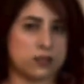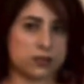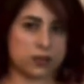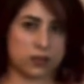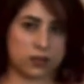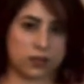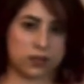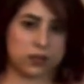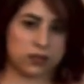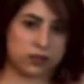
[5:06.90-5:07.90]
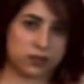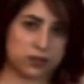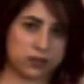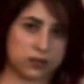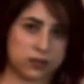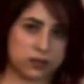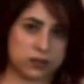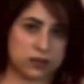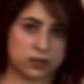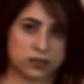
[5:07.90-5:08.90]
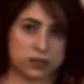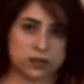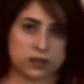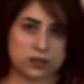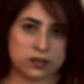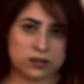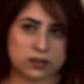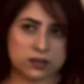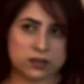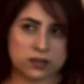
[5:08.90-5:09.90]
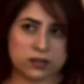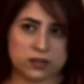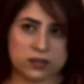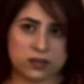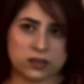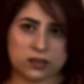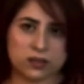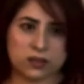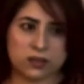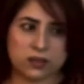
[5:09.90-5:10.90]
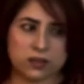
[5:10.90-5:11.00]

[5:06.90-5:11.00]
The person shown says nothing.